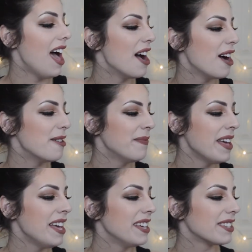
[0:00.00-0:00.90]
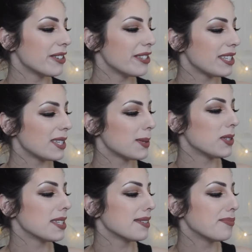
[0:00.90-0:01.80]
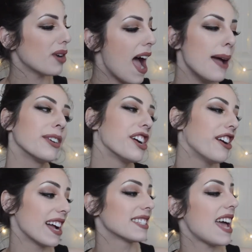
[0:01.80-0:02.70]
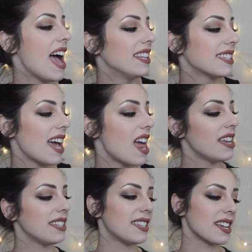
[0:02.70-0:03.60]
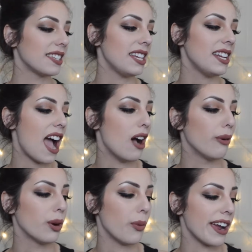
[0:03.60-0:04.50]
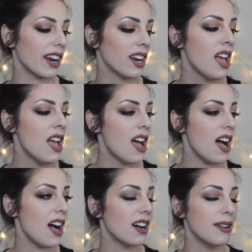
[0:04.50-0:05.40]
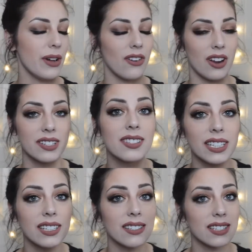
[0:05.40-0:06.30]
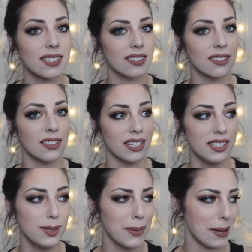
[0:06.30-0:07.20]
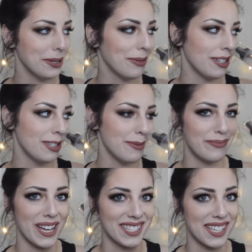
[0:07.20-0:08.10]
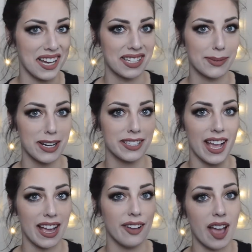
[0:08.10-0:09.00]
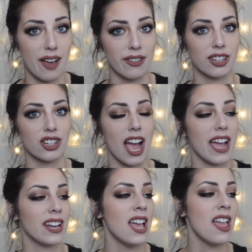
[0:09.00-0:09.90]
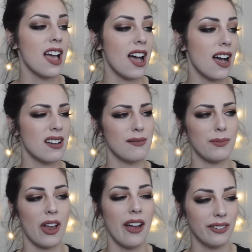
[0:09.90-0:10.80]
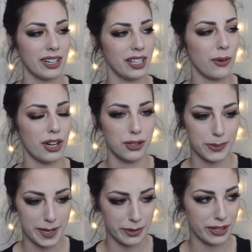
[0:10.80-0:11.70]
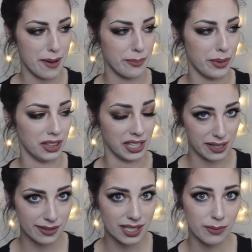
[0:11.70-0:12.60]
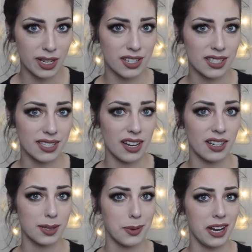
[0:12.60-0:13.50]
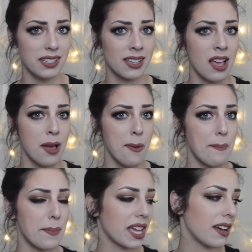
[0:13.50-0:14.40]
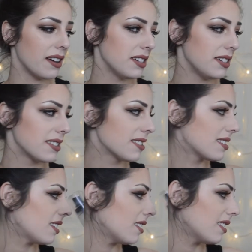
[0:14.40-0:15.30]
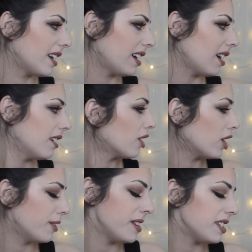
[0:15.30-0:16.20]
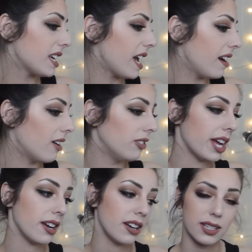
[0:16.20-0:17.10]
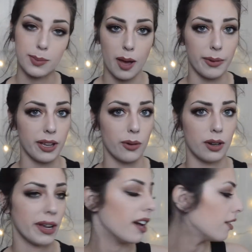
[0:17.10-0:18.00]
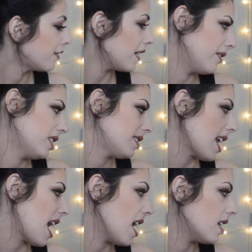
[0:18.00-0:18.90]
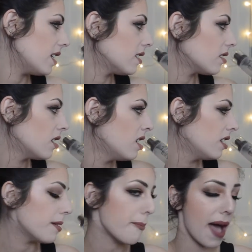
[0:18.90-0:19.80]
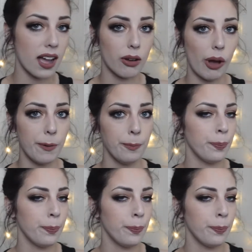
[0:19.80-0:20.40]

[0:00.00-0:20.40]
Um, so this is supposed to prime, correct, and set. It's 16 hour wear. Um, and honestly, this this is probably one of the best setting sprays I have ever tried. Um, I'm not really one of those people that believes too much in setting sprays because like the Urban Decay All Nighter is probably one of my other favorites and the MAC one.